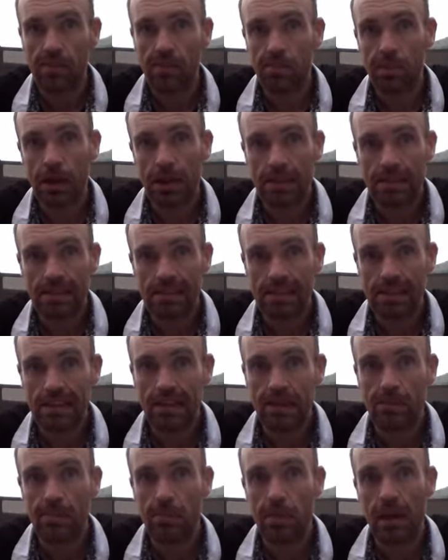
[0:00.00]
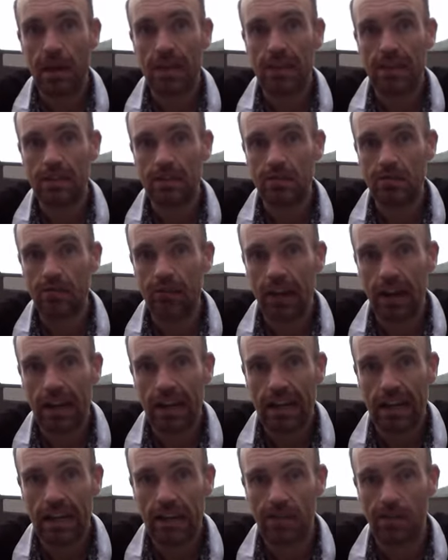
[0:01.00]
best of the best
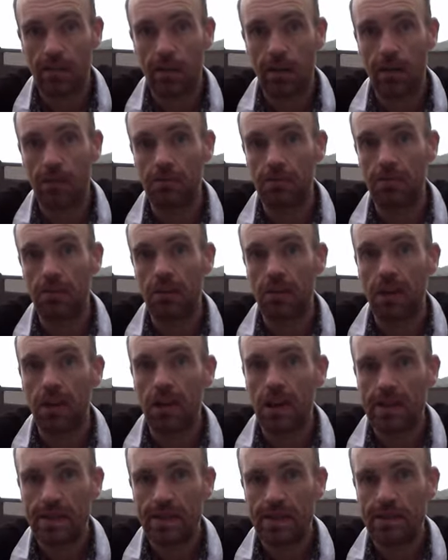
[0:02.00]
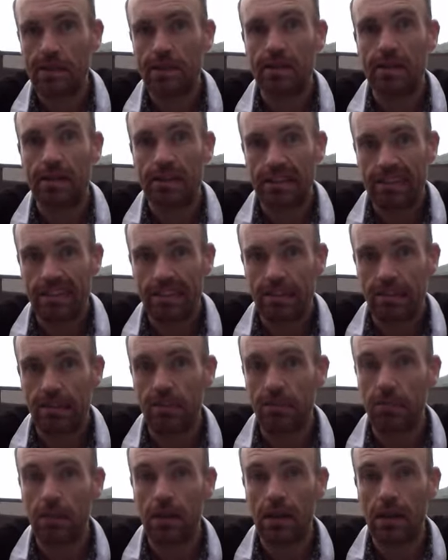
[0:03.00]
trade at the moment has got to
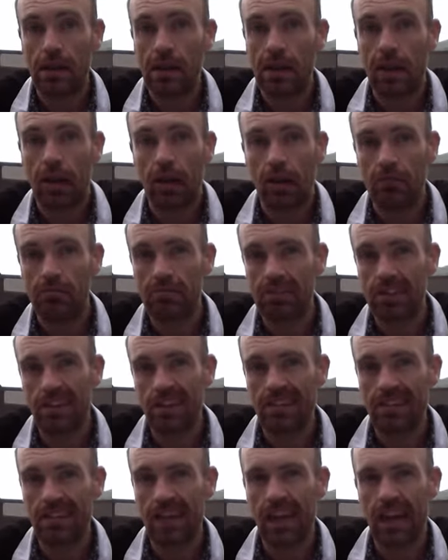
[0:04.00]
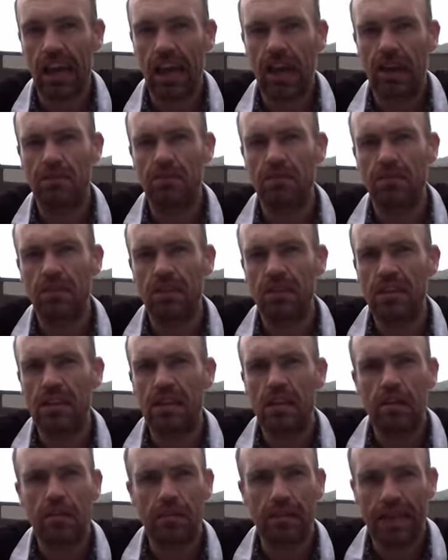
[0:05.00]
be gold. It's
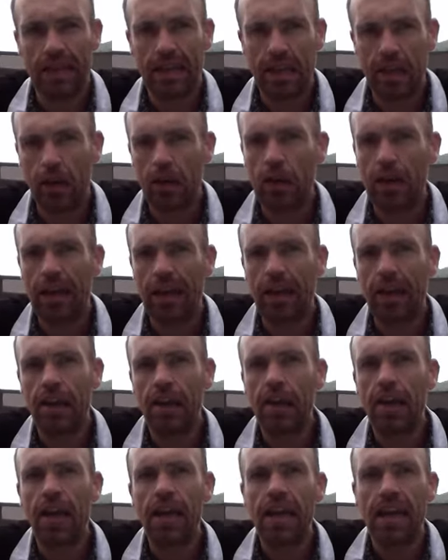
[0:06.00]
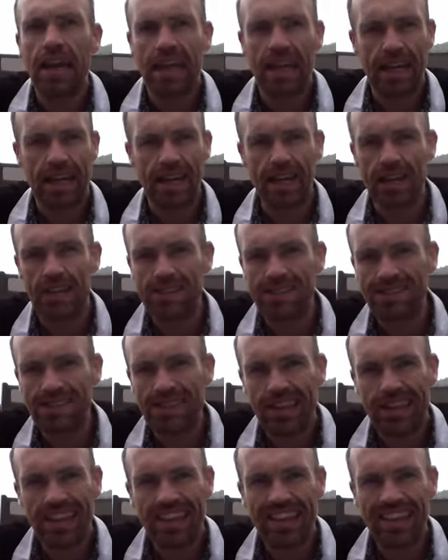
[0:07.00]
absolutely cooking. It
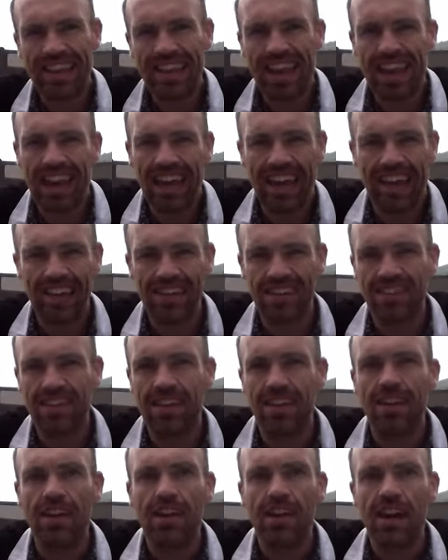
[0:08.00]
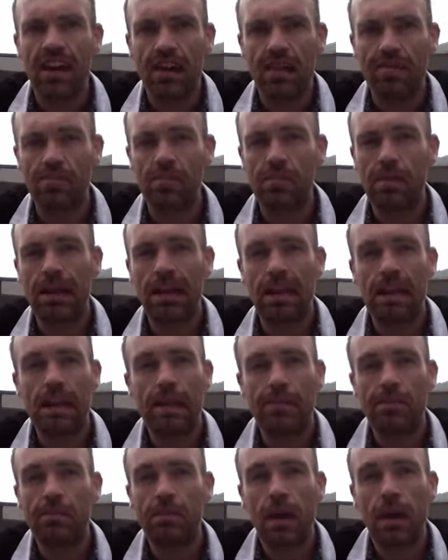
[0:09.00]
consolidated, it made
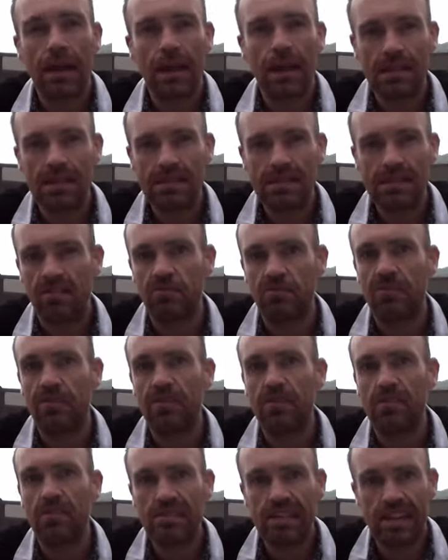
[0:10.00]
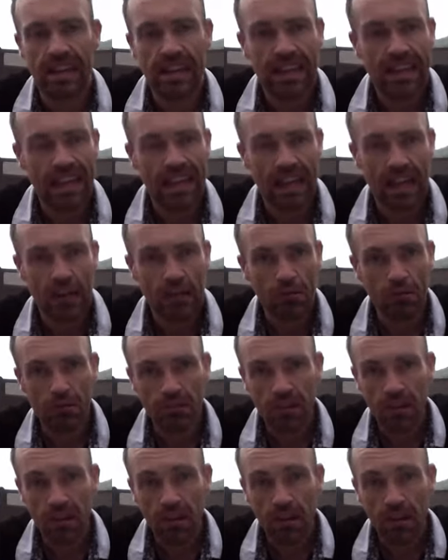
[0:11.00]
a base at 1400